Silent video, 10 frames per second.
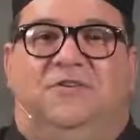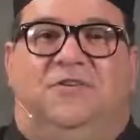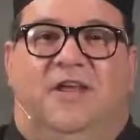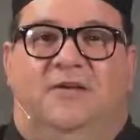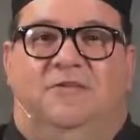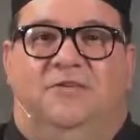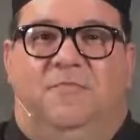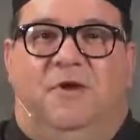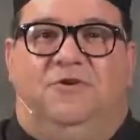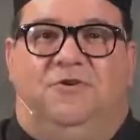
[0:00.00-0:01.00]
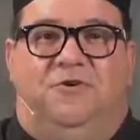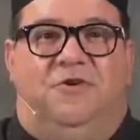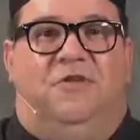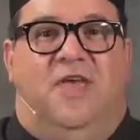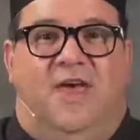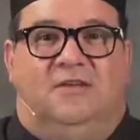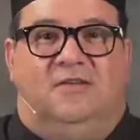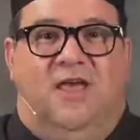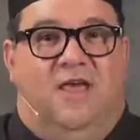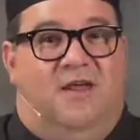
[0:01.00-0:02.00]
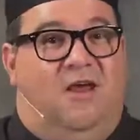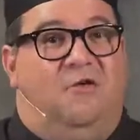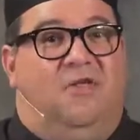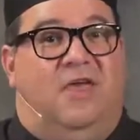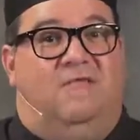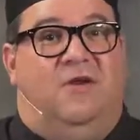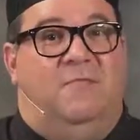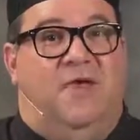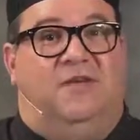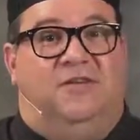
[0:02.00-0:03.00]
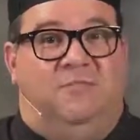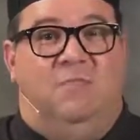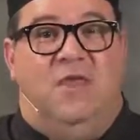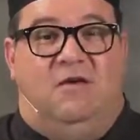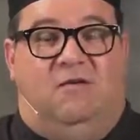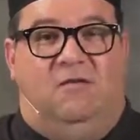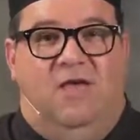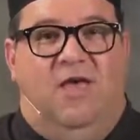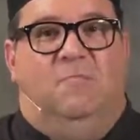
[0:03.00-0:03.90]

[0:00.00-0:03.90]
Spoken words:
standards to make sure your guests not only have an amazing meal,